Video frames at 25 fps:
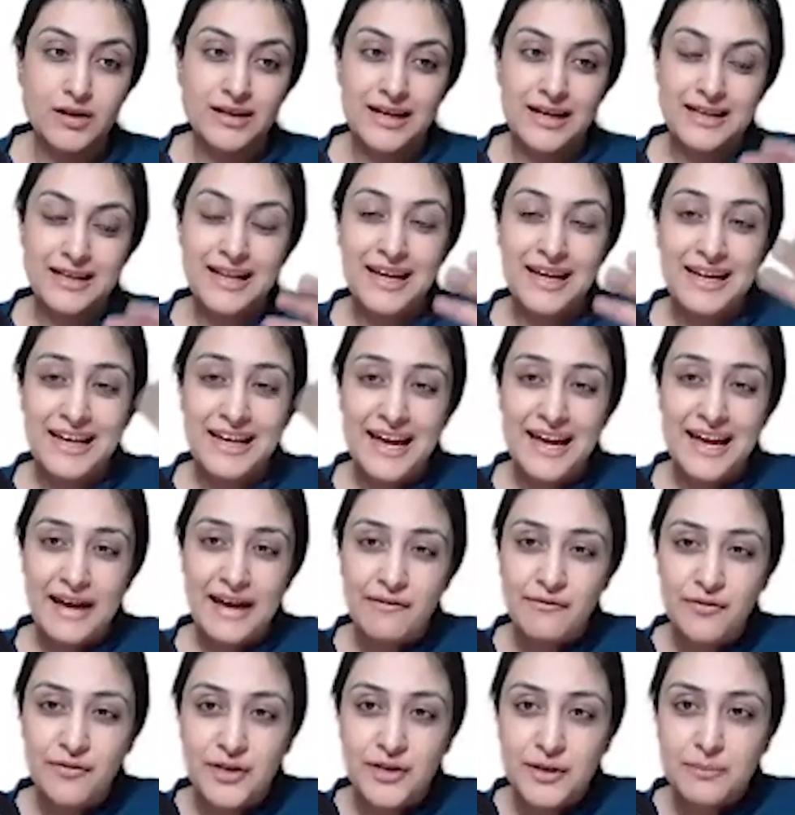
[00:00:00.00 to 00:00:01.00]
Can I
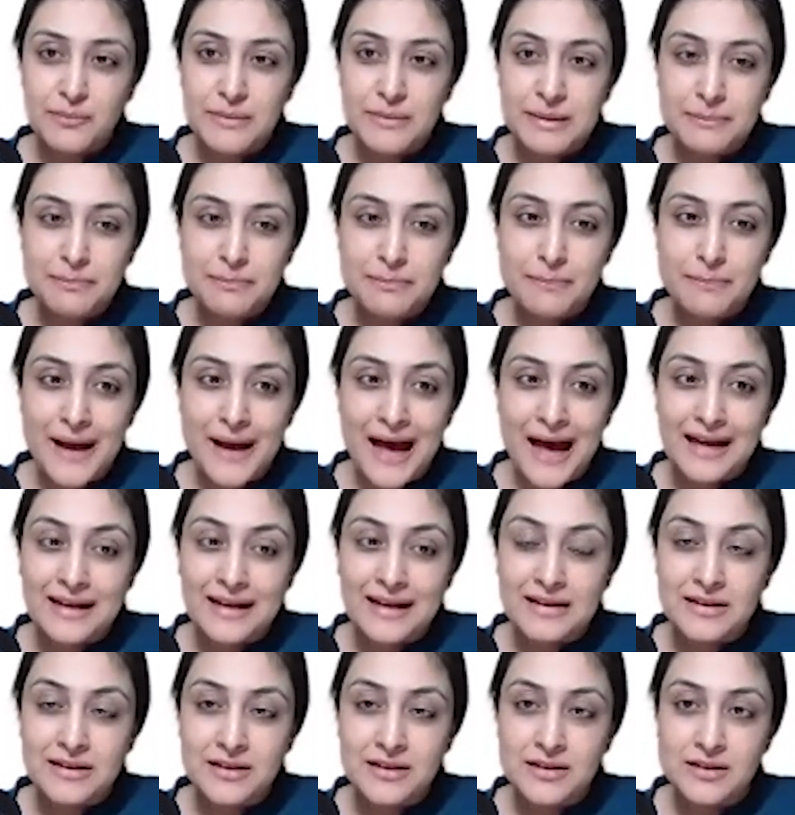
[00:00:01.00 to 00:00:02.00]
ever be
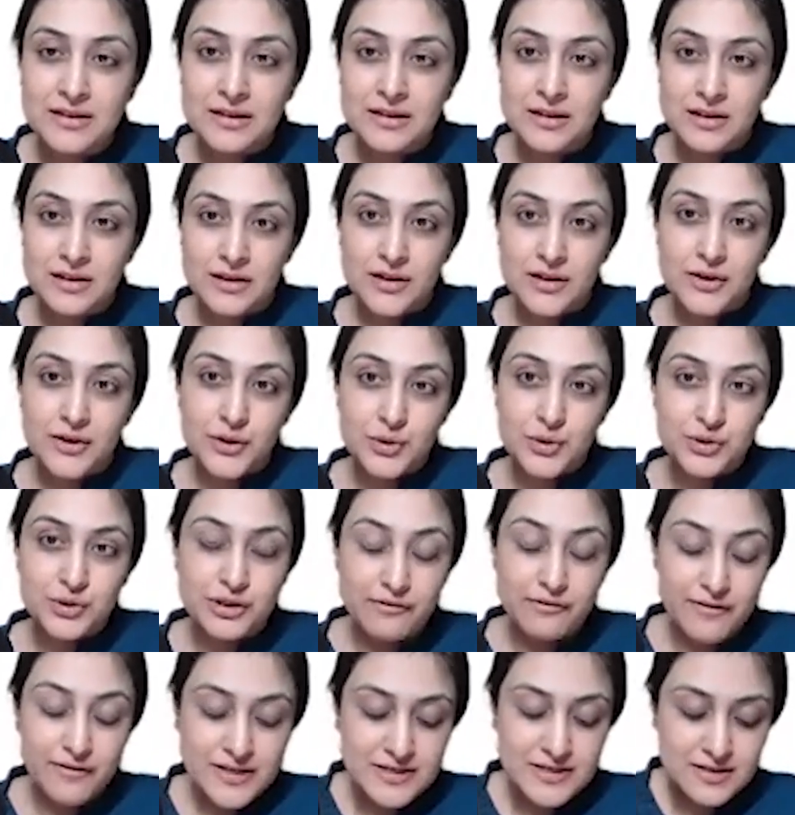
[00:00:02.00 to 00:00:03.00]
parallel to
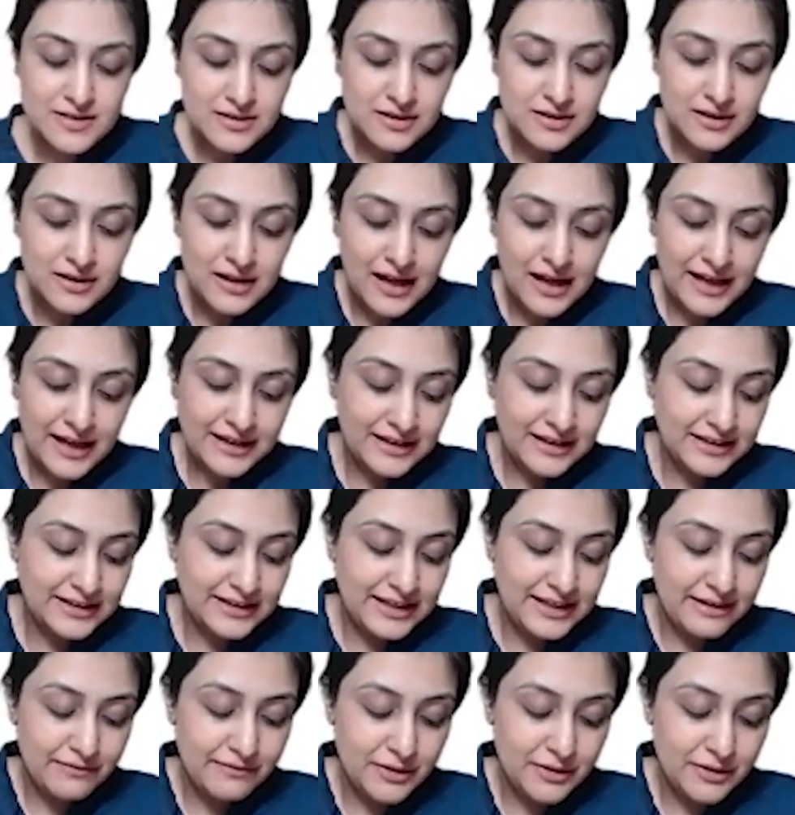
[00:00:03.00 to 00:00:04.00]
the vessel? I
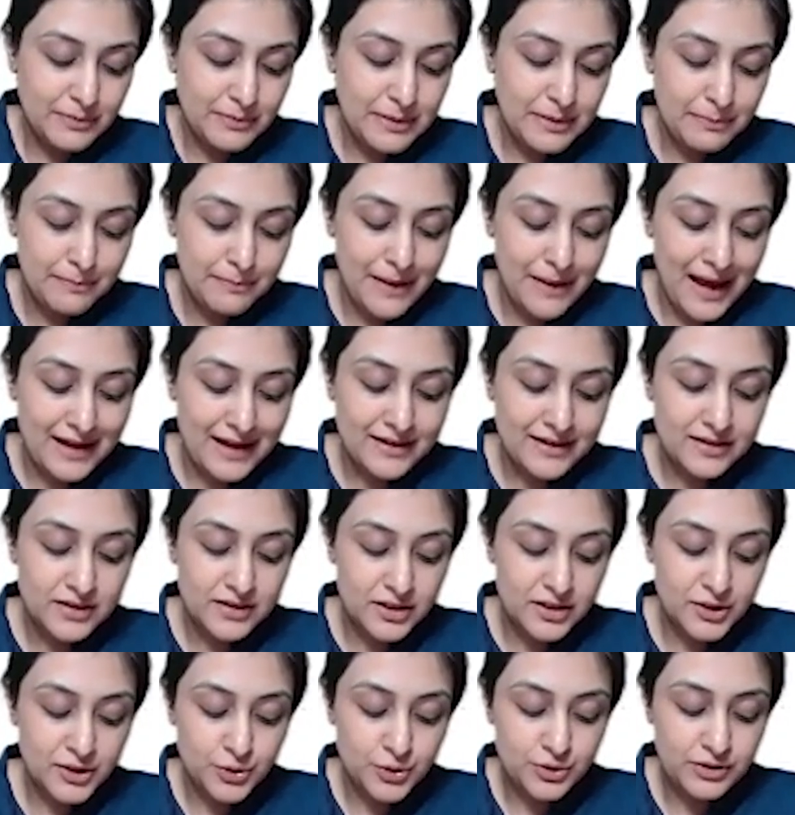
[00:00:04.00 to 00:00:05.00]
can never be
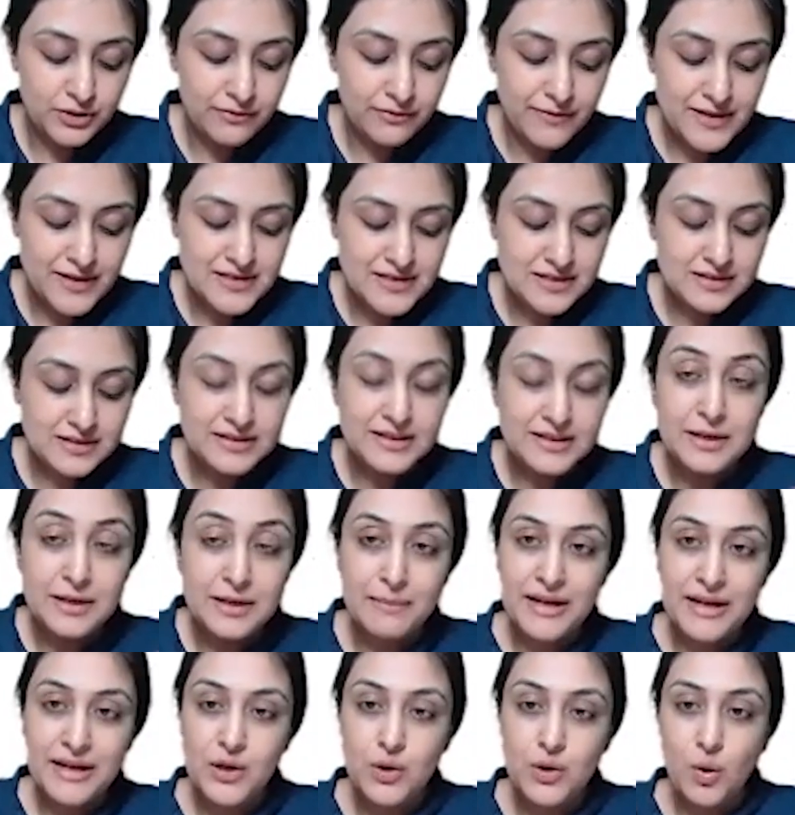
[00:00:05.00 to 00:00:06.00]
parallel to the vessel that
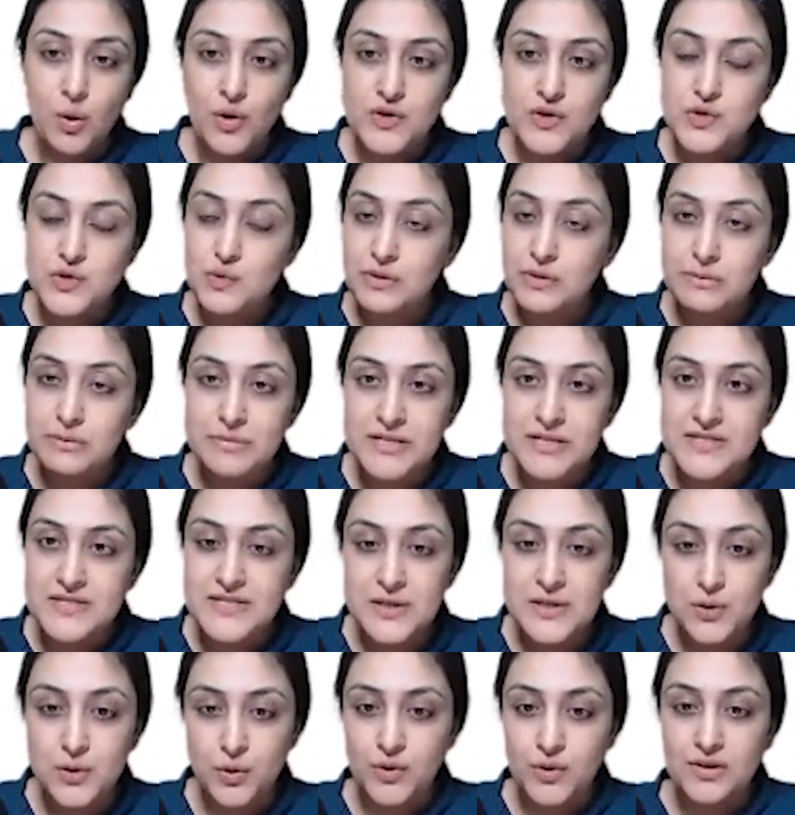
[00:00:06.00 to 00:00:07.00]
my cost will be
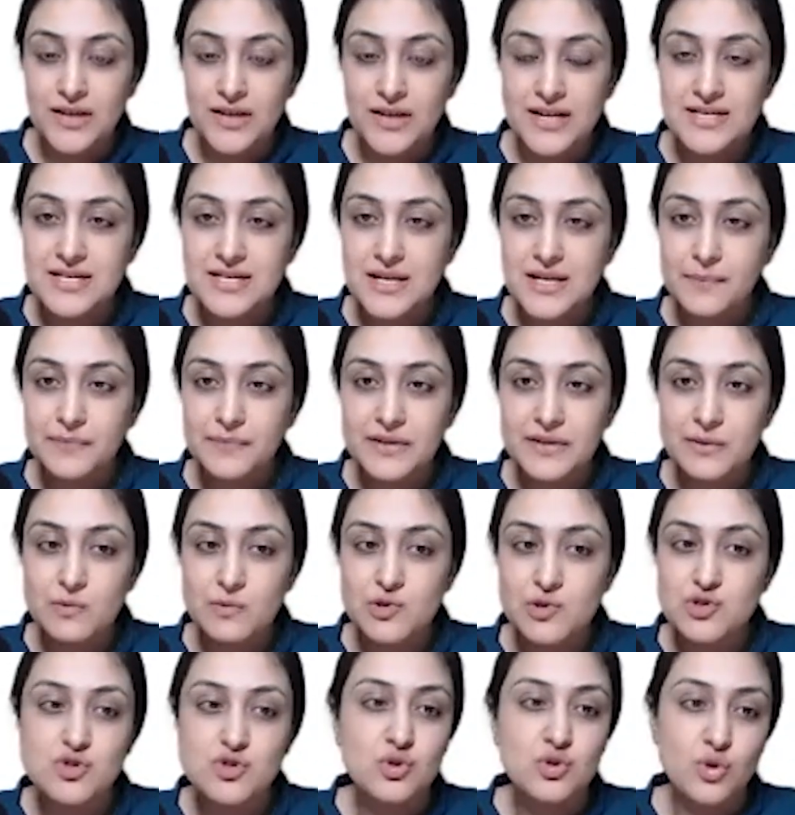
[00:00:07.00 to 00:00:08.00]
zero. That's something
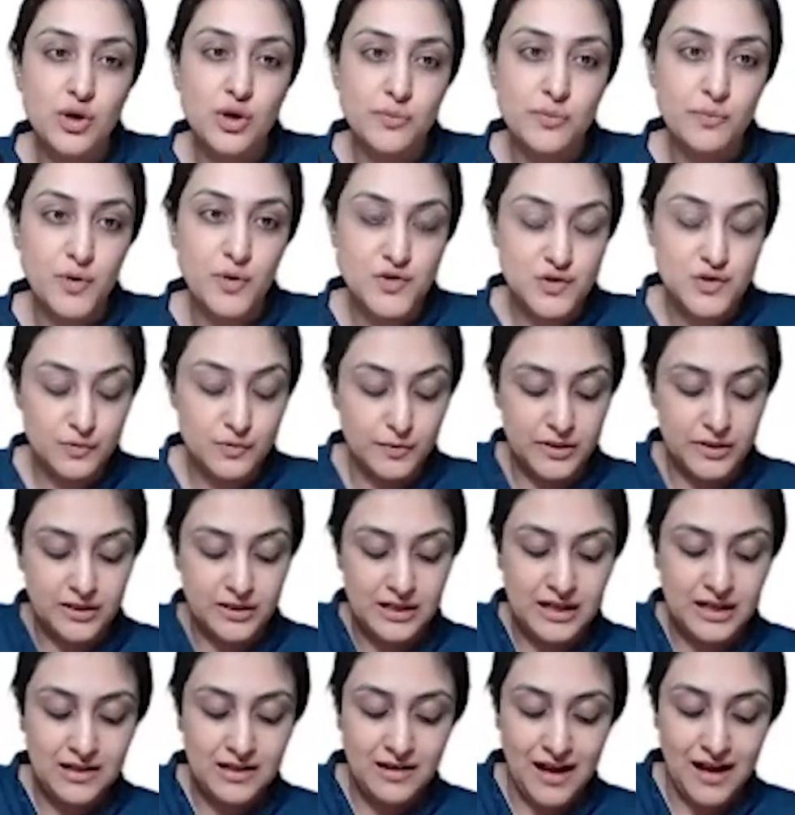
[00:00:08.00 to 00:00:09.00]
which is not possible.
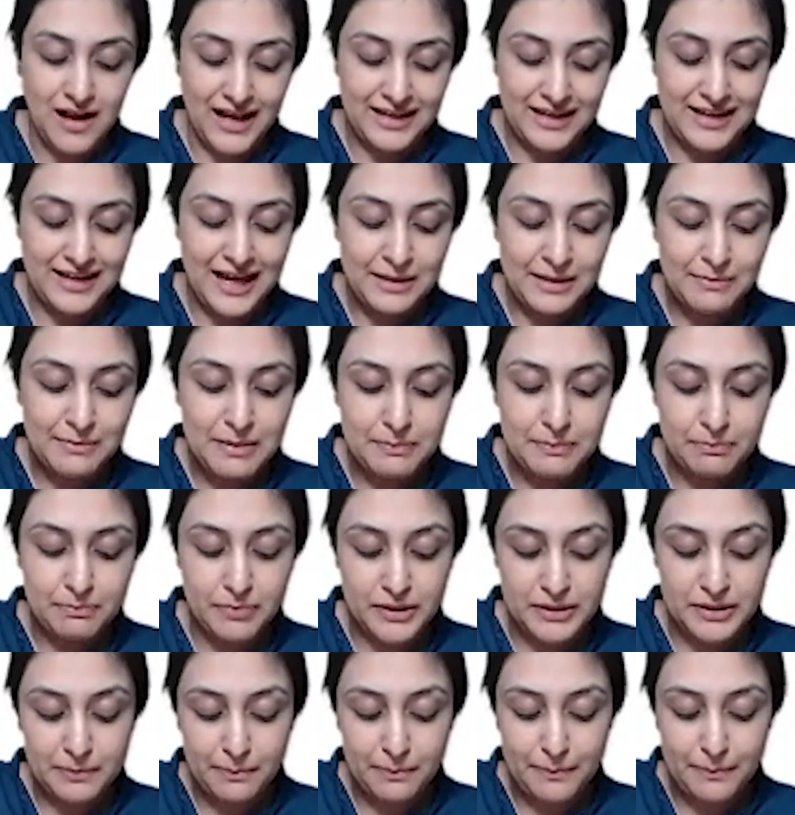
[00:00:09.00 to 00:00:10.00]
I can be
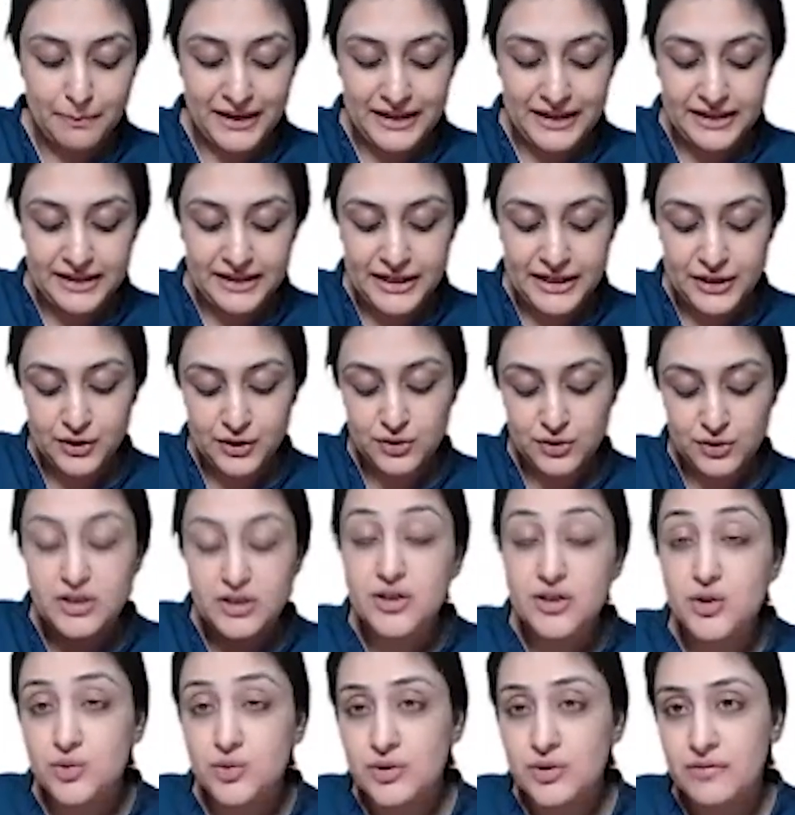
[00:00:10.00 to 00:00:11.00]

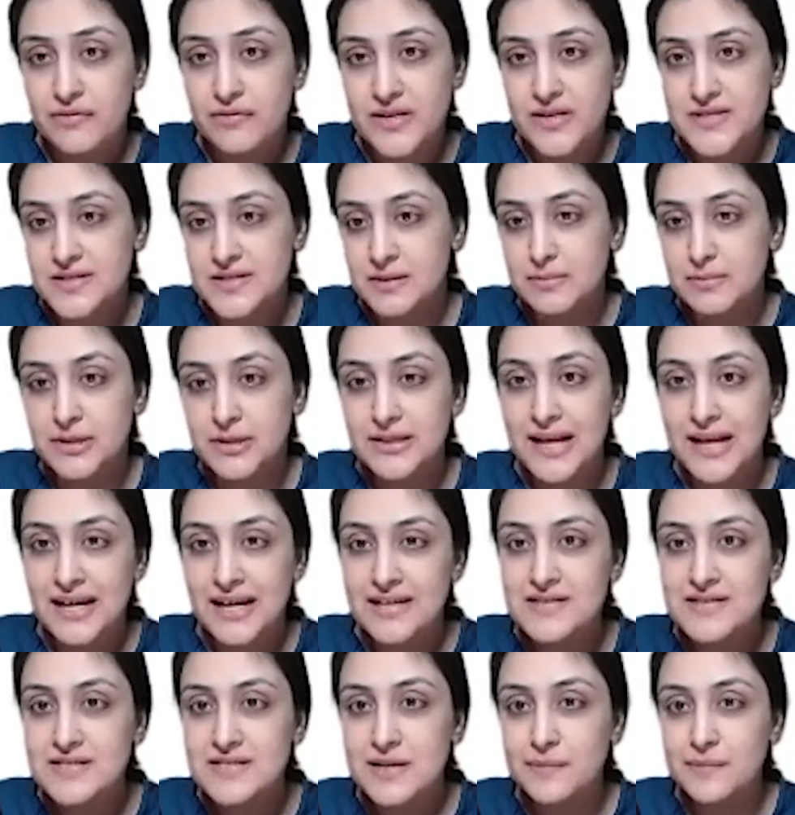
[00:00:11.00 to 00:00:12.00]
perpendicular to the vessel, but
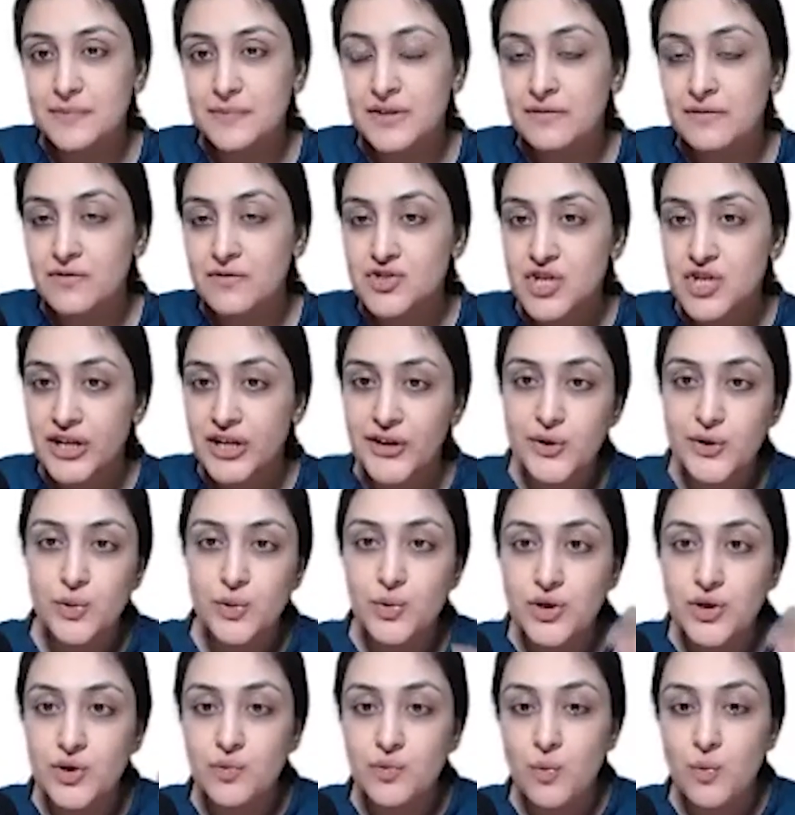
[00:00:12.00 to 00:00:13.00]
that is something which I
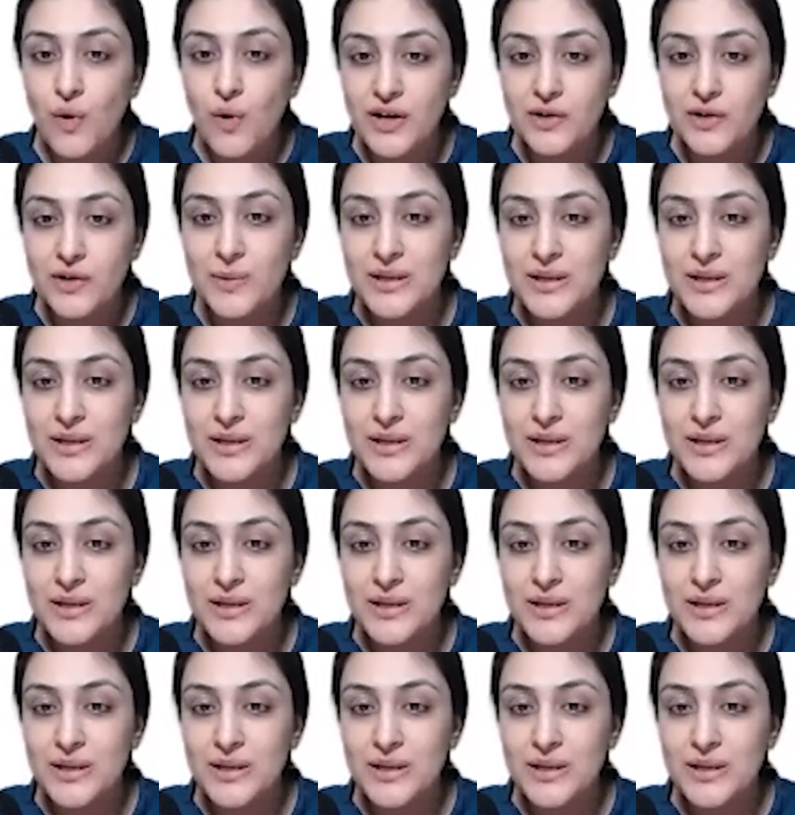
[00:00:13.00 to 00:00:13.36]
don't want.